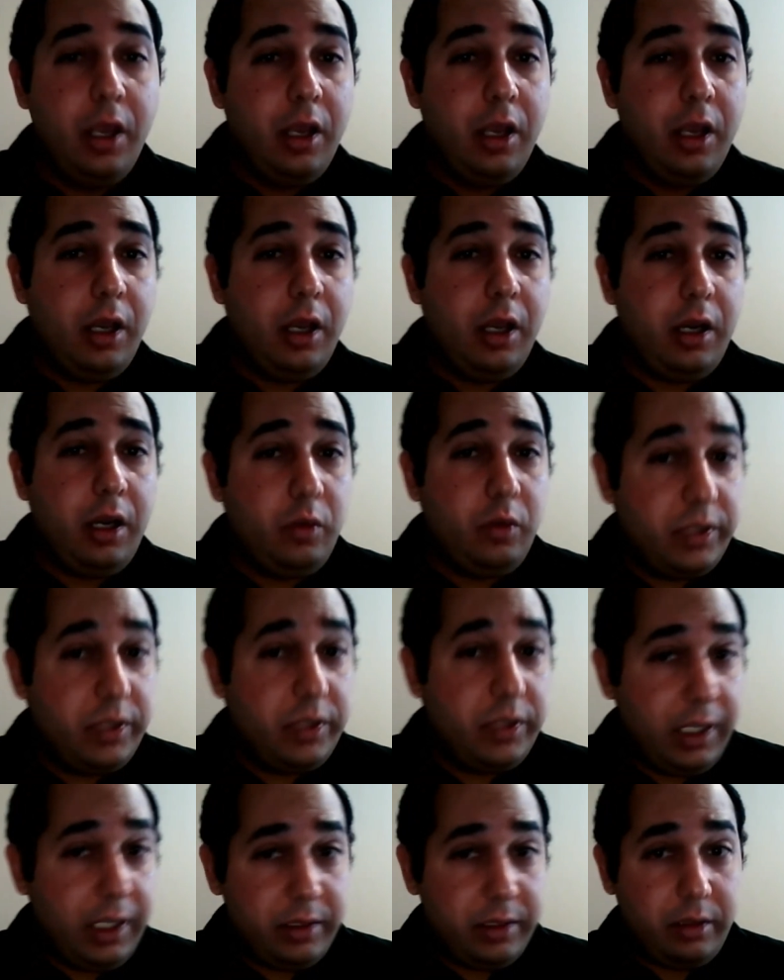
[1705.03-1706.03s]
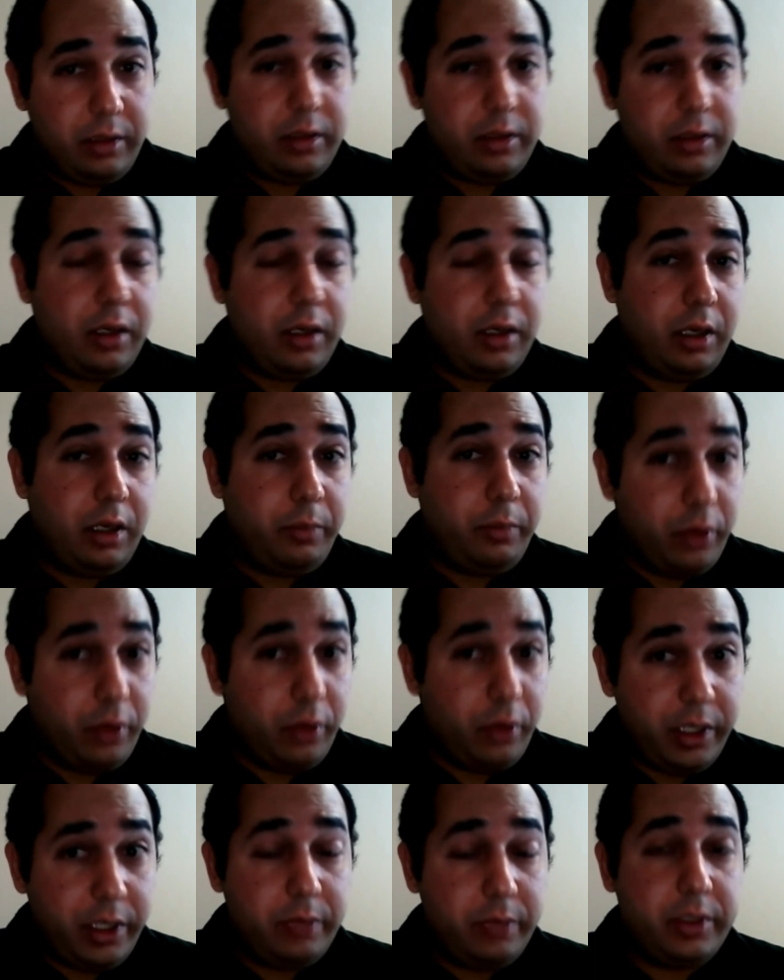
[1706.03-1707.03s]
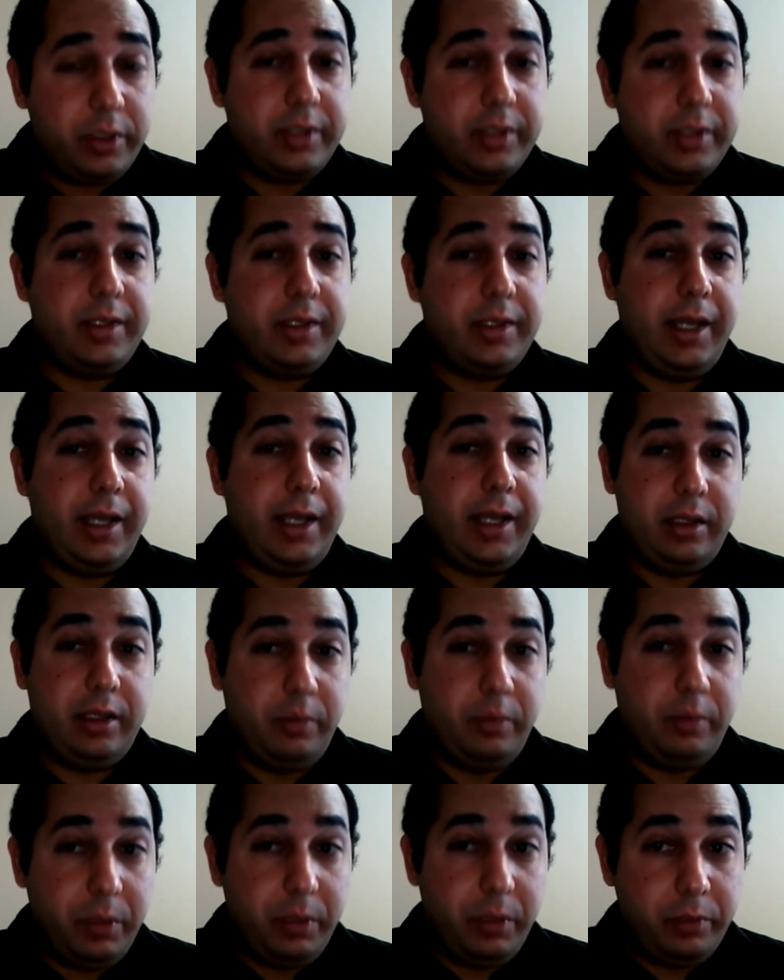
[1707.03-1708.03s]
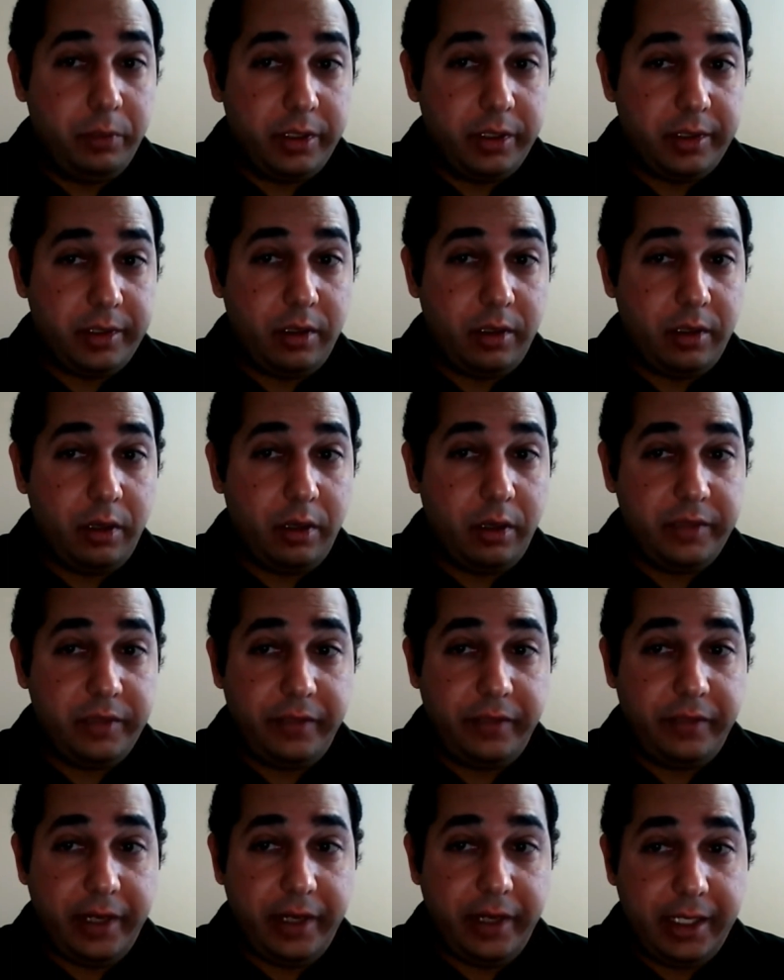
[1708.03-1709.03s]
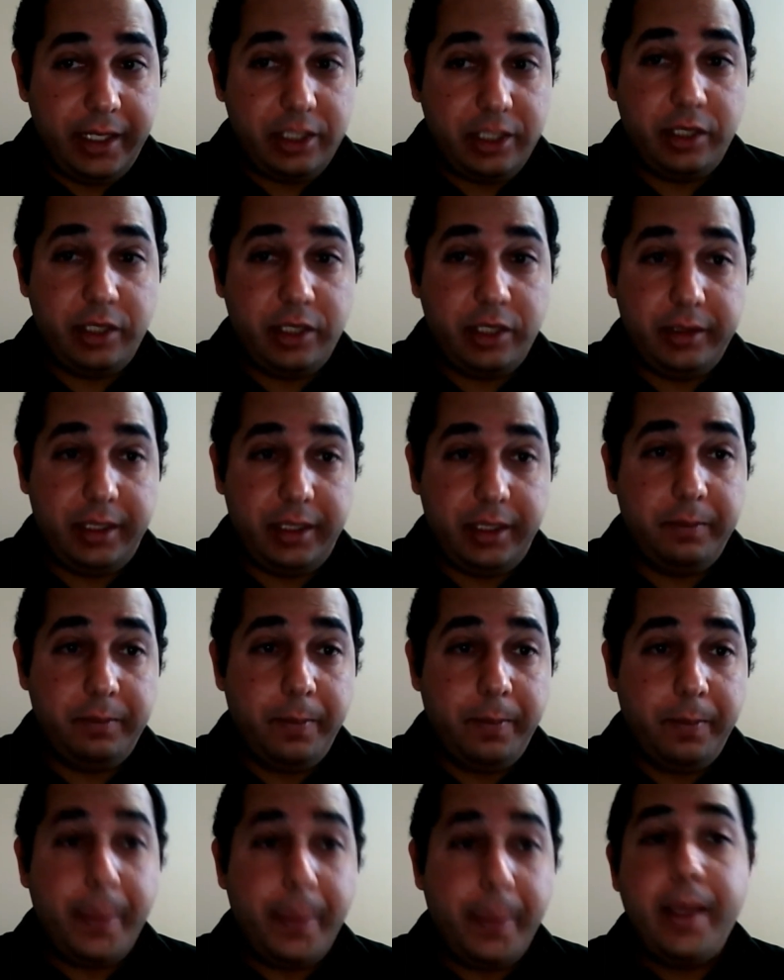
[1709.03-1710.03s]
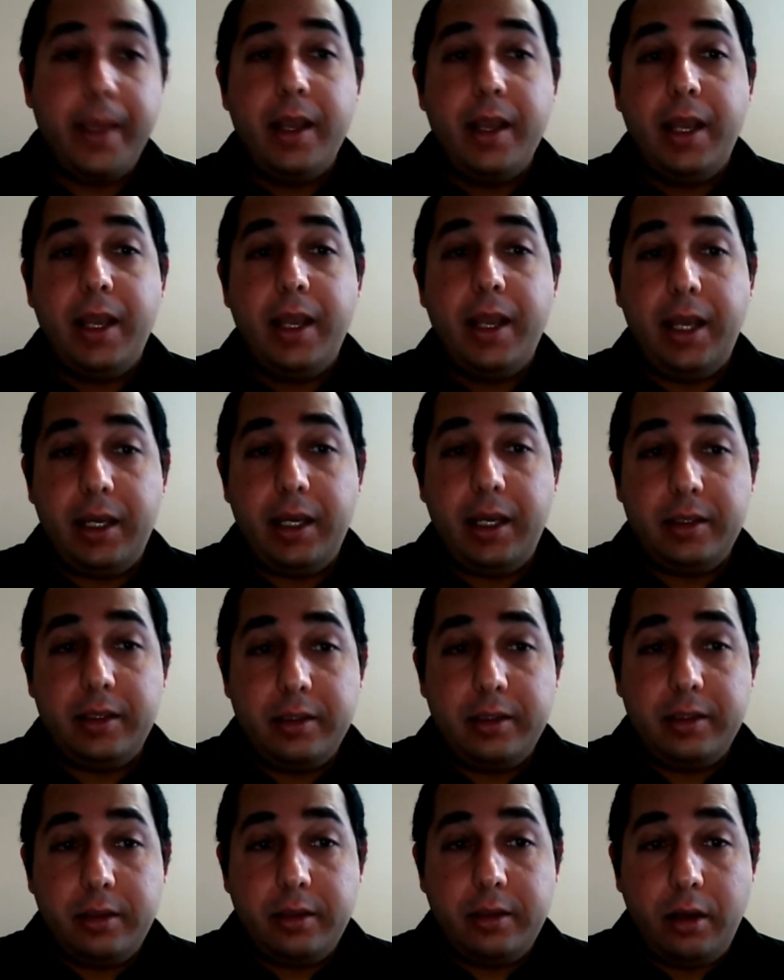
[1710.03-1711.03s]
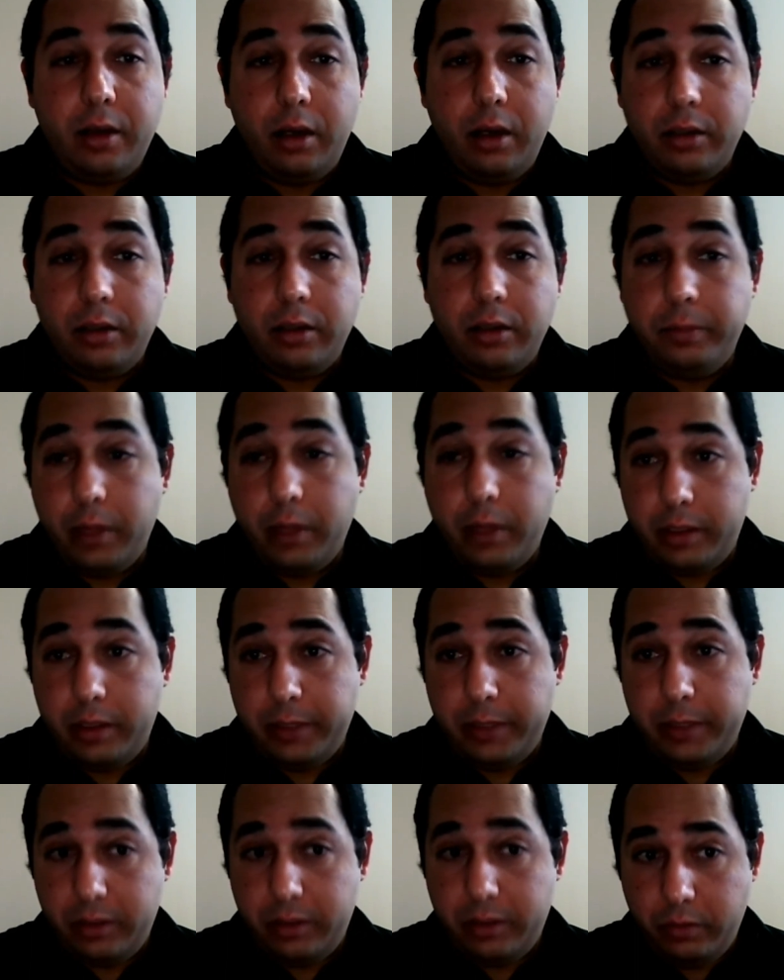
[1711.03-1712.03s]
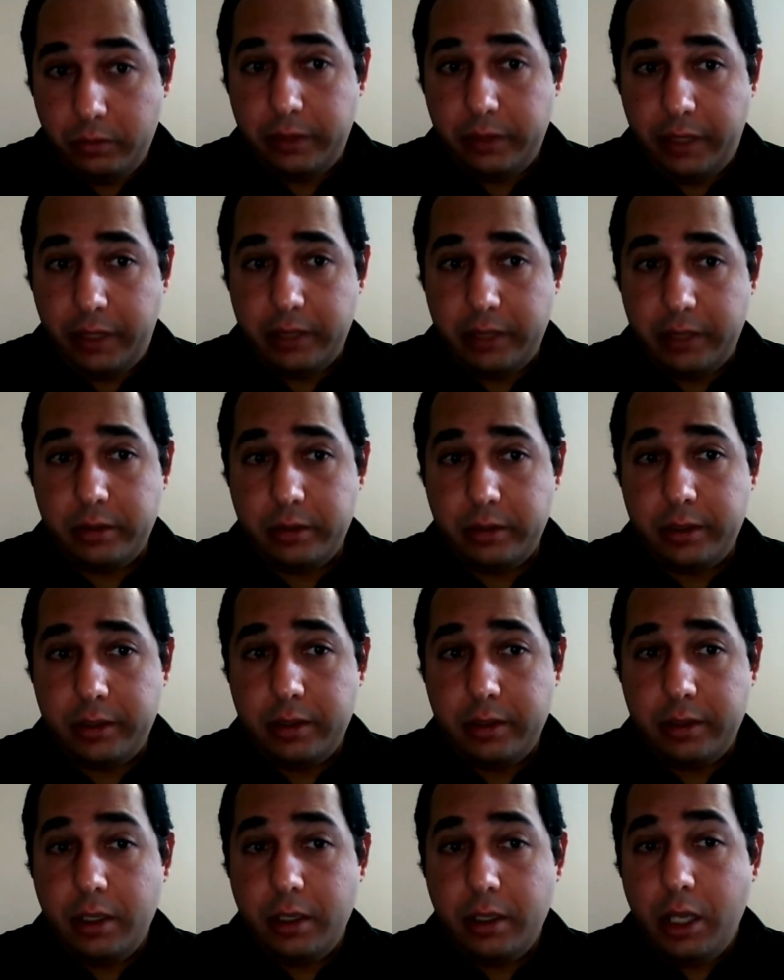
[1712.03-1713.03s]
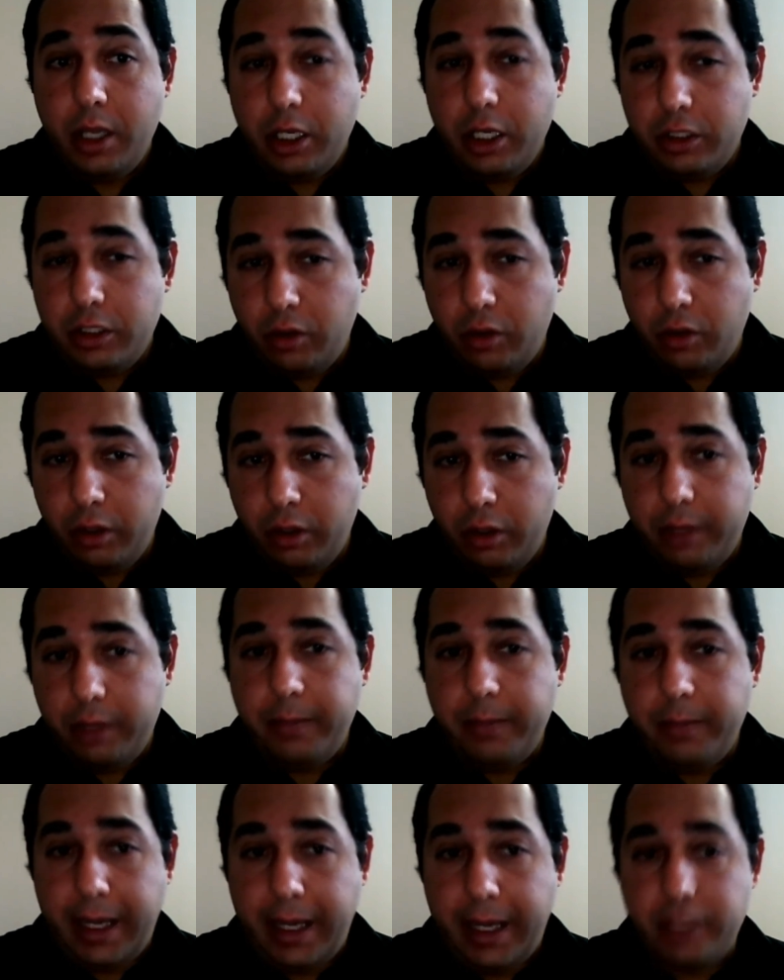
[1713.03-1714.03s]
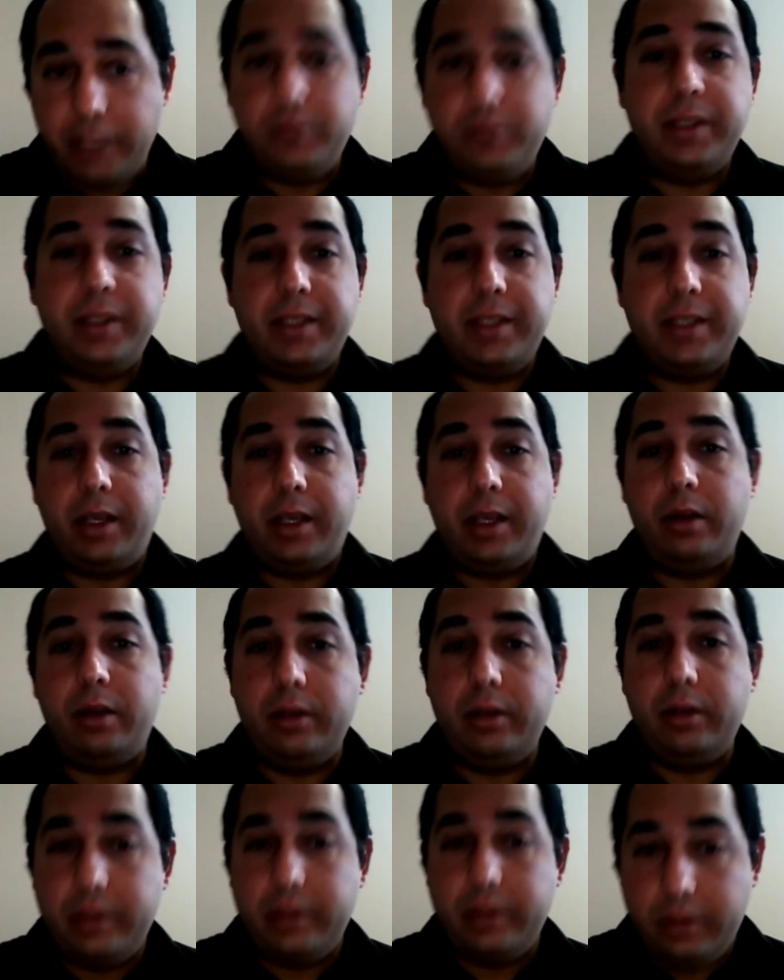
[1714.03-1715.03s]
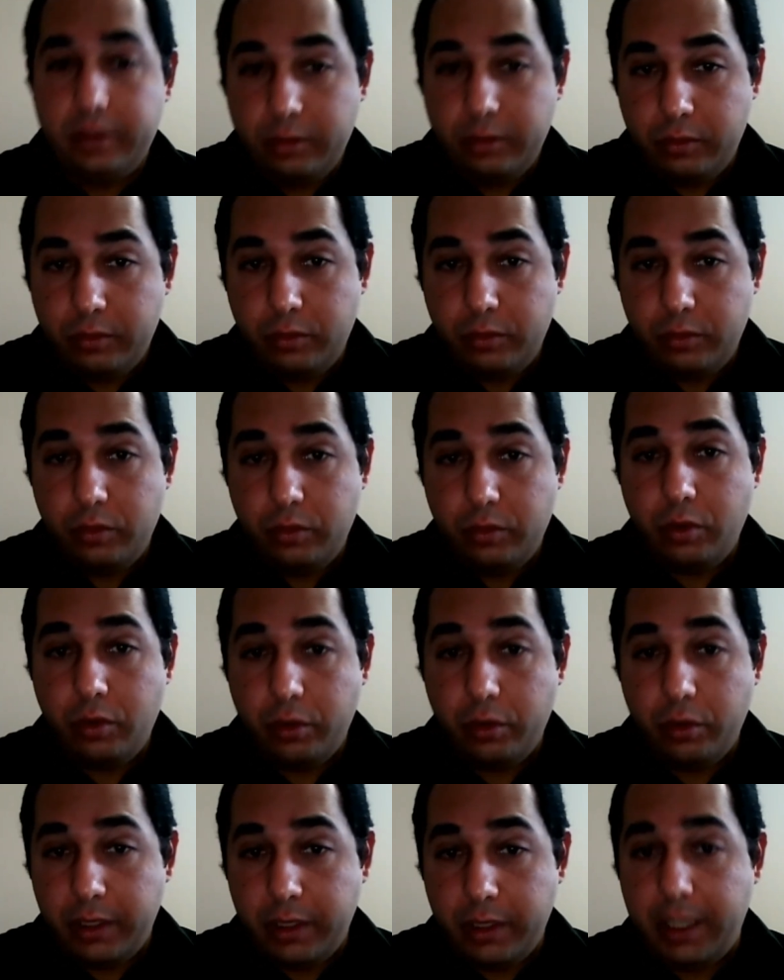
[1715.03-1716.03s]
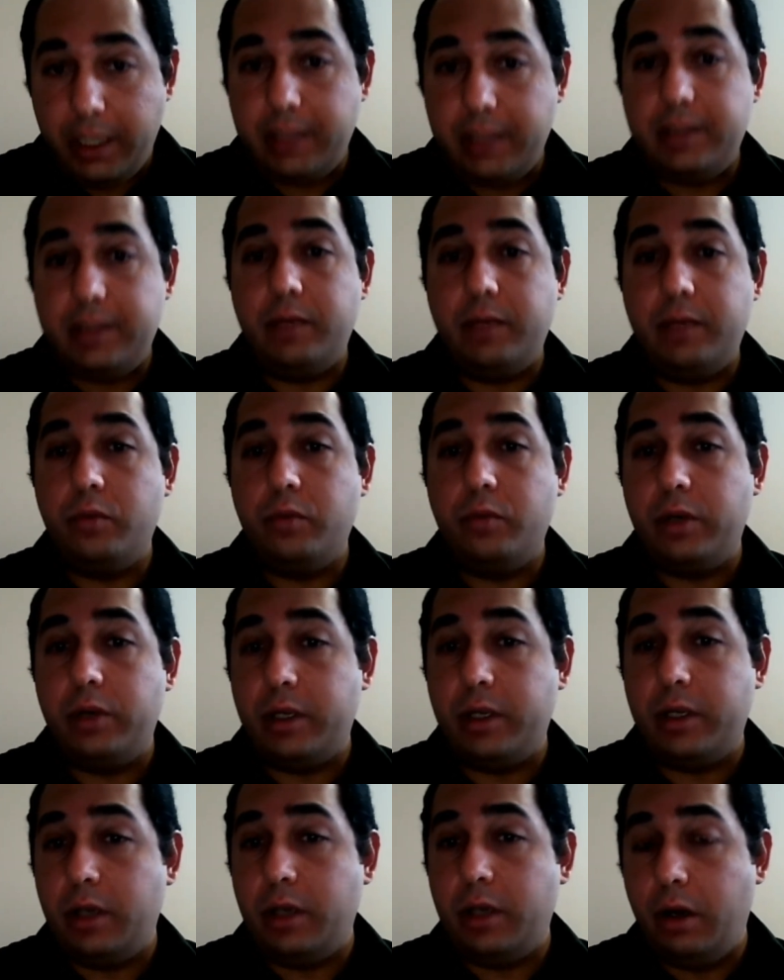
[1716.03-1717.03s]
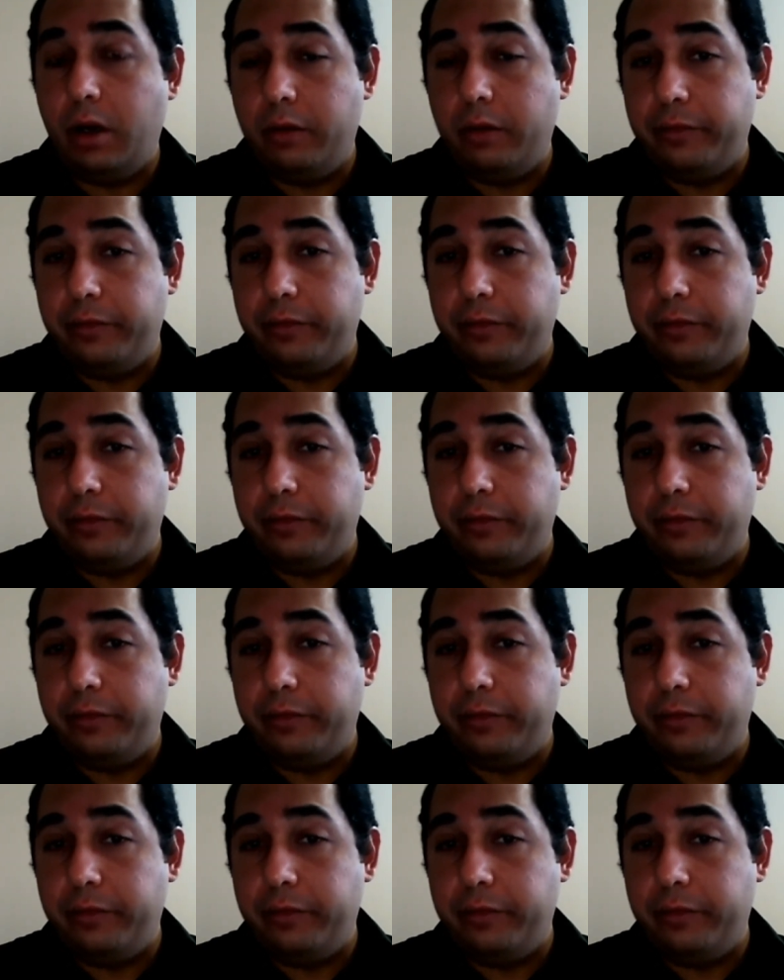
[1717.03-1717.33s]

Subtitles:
with other bookkeepers and members of the financial team and department supervisors, strong management skills to coordinate the work of